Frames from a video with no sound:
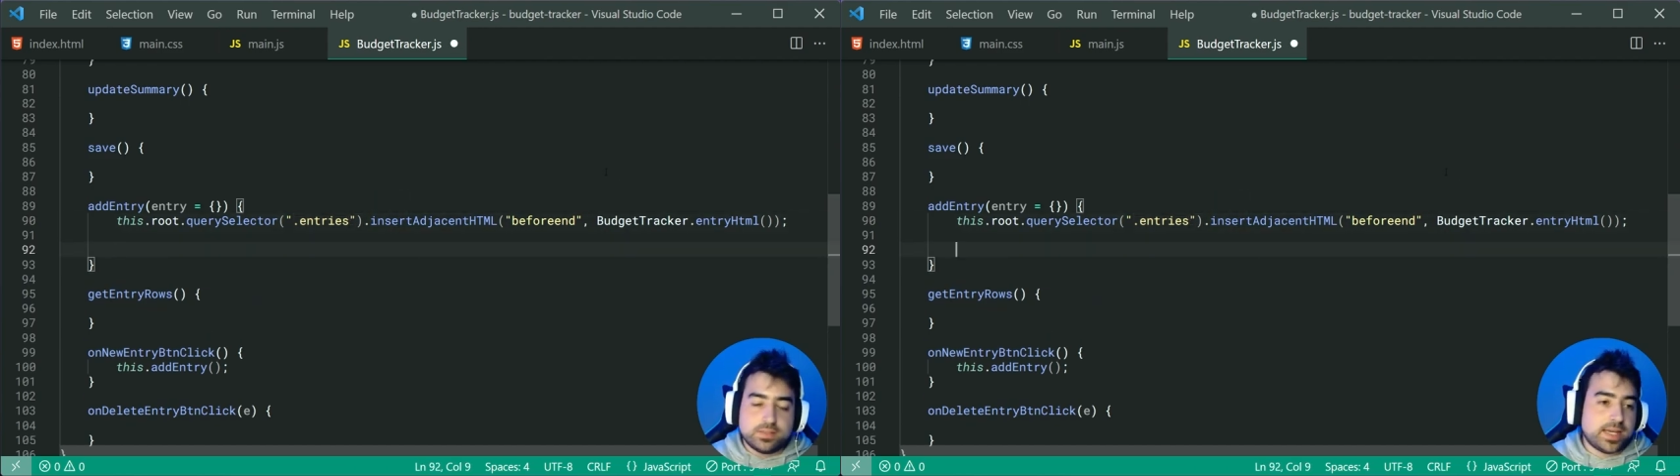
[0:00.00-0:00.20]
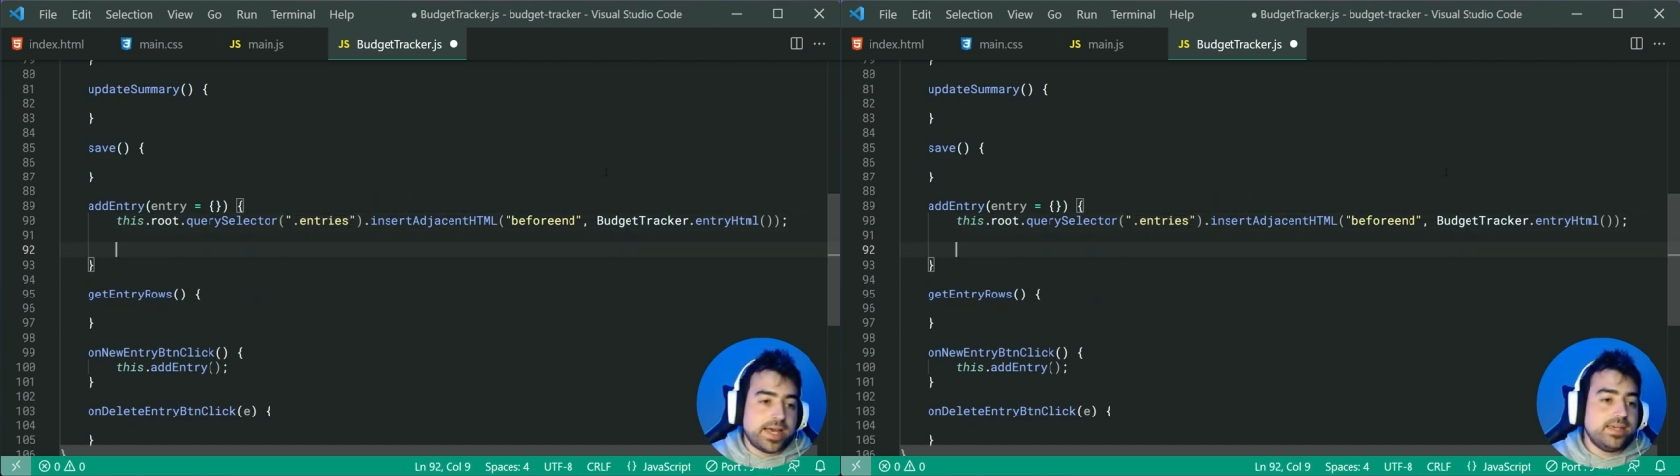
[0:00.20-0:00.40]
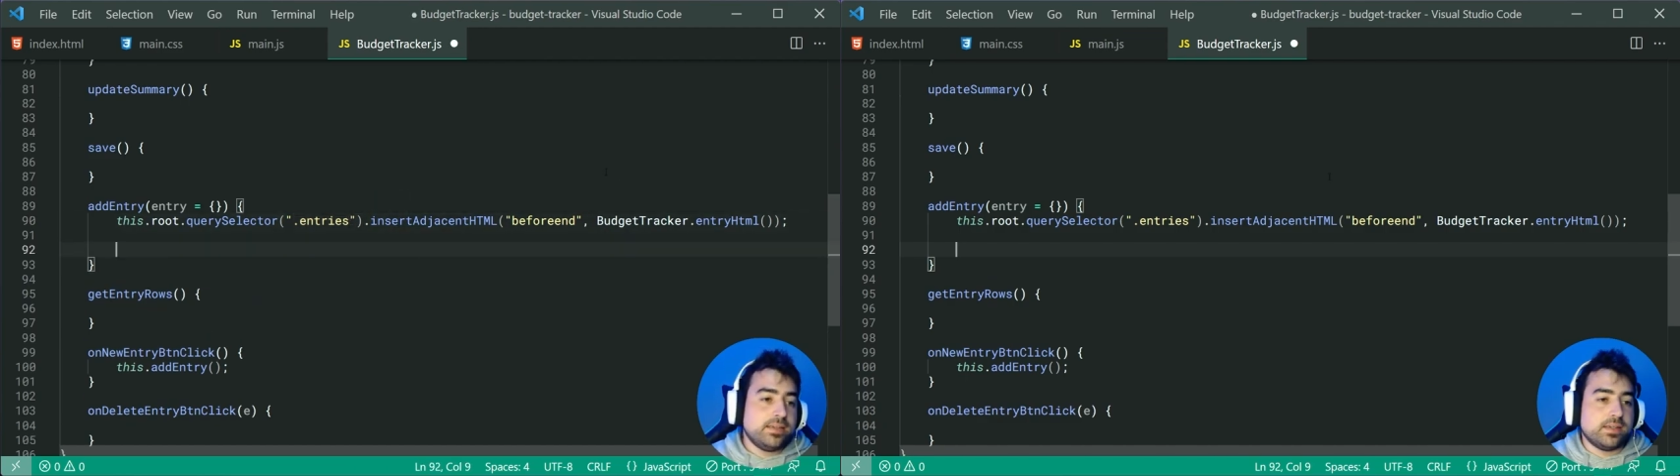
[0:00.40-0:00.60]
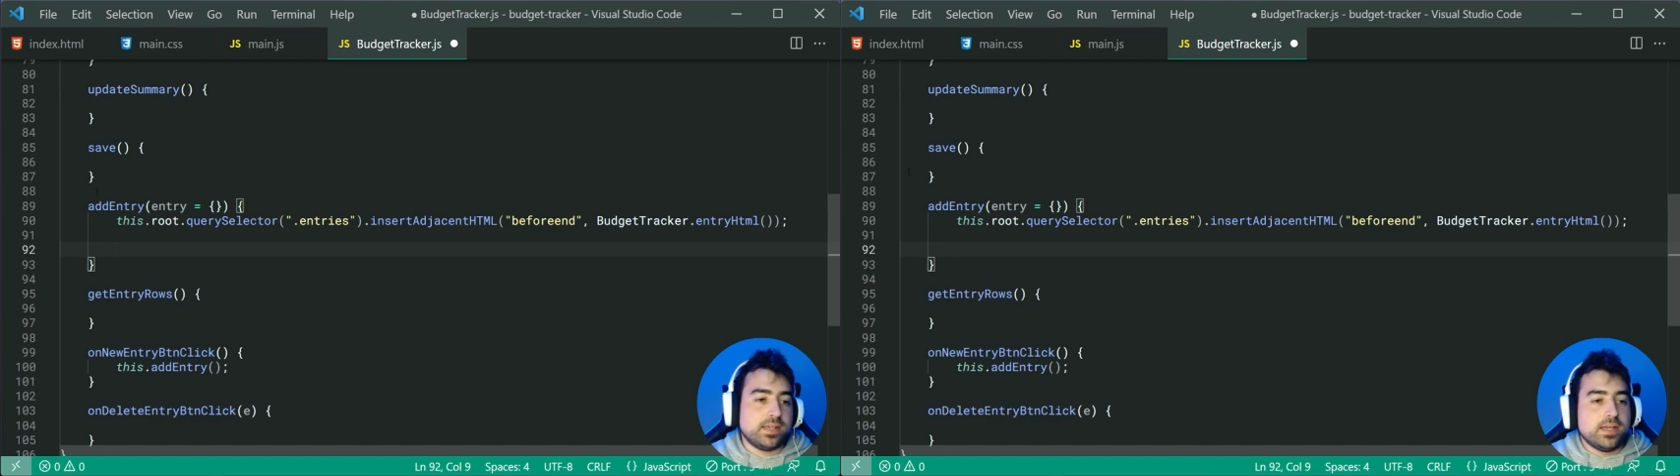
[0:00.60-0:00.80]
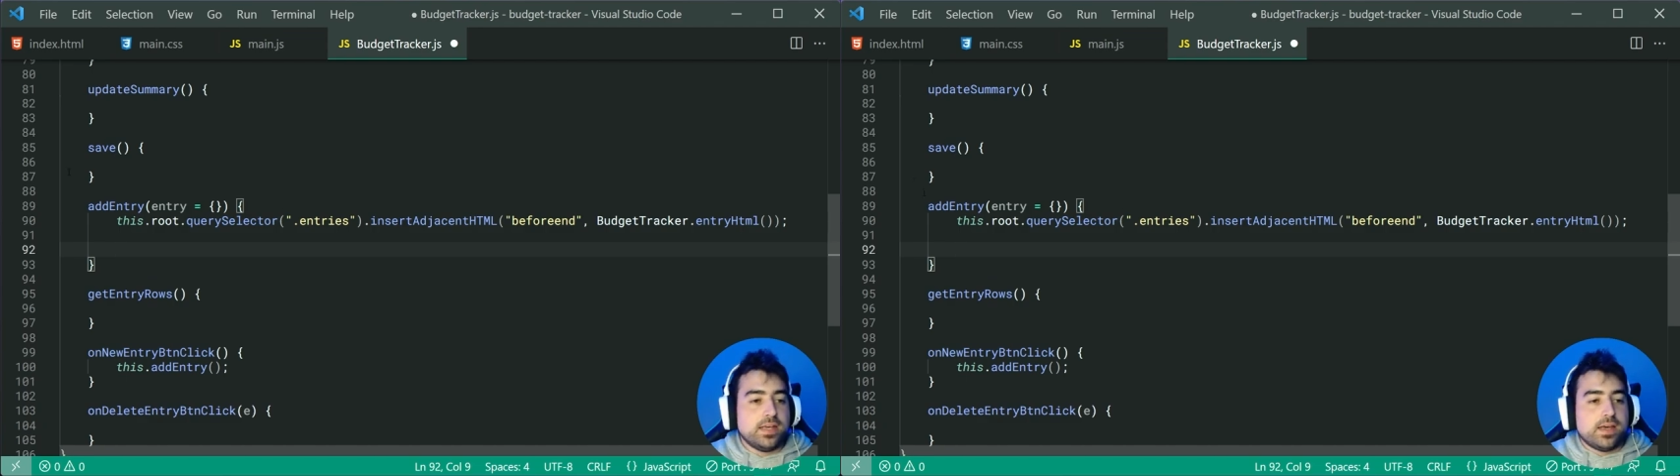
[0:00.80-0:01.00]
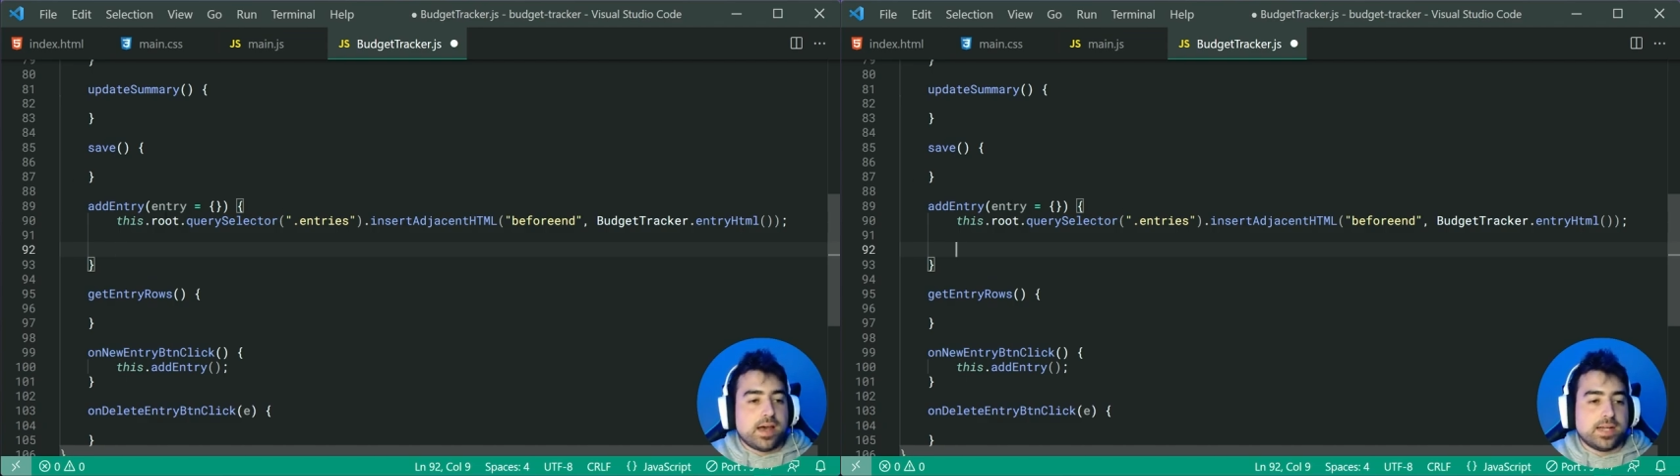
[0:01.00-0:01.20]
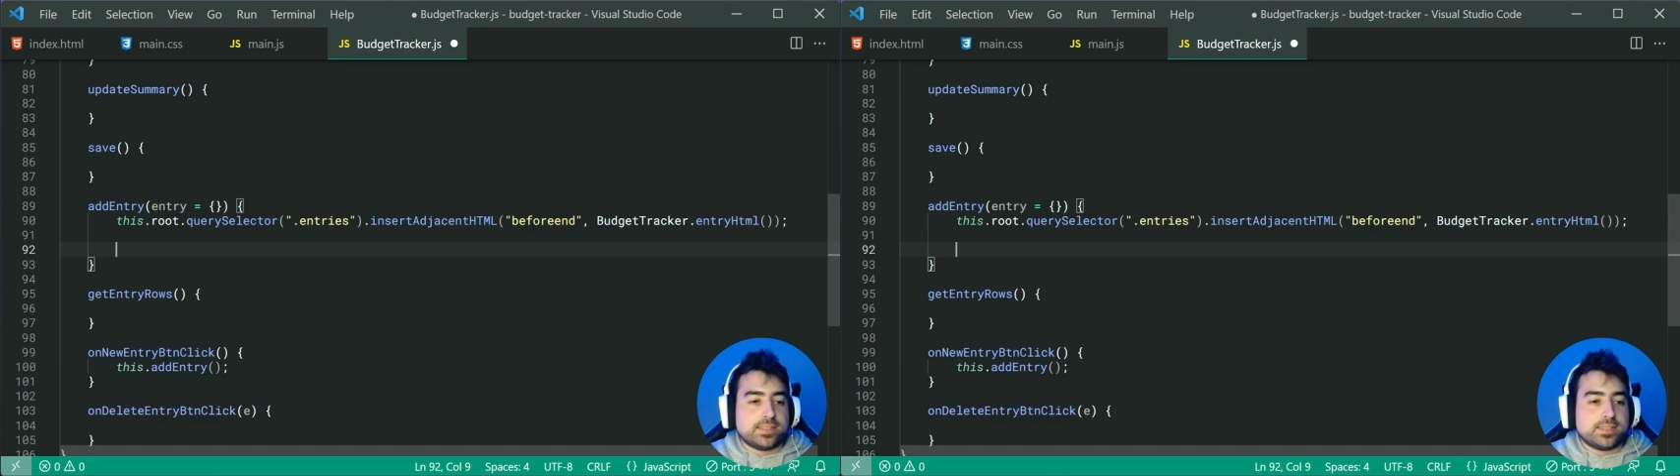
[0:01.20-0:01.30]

taking uh,